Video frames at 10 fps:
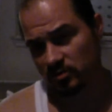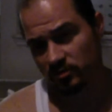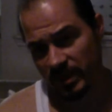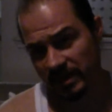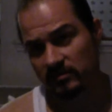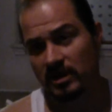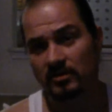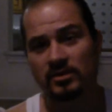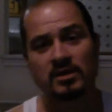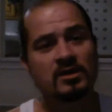
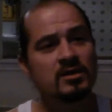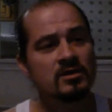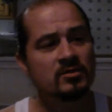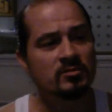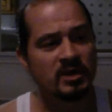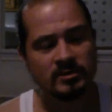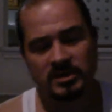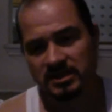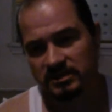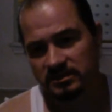background, maybe
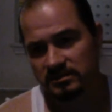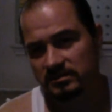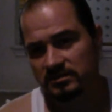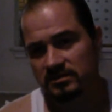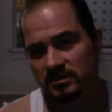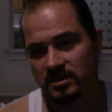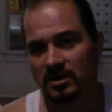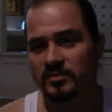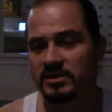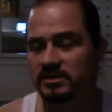can
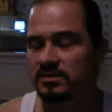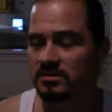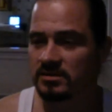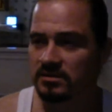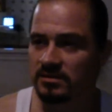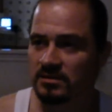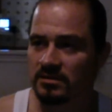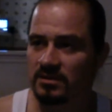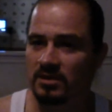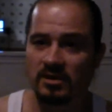come and
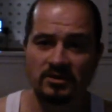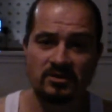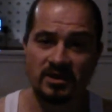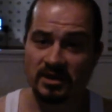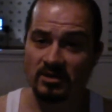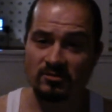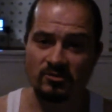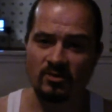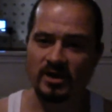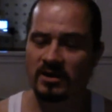clear the air
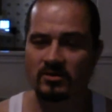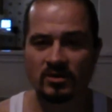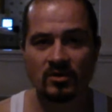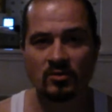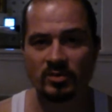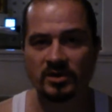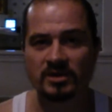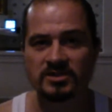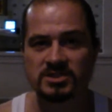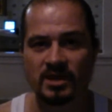for it. I don't know, but
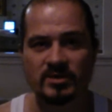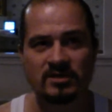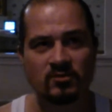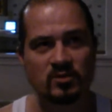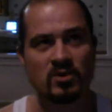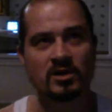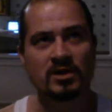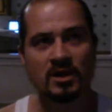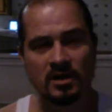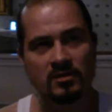it's, I mean, if you want
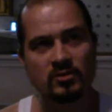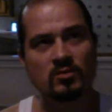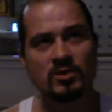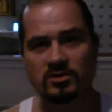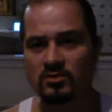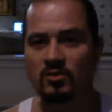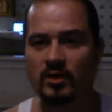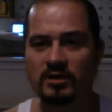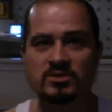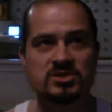to do
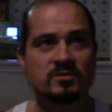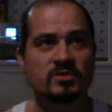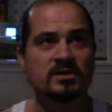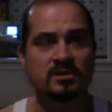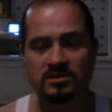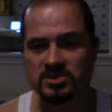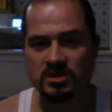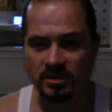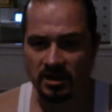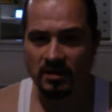away with something,
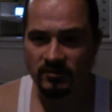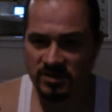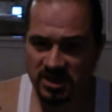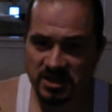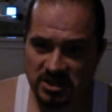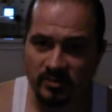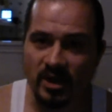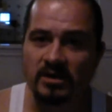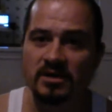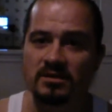start a conversation
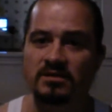about it.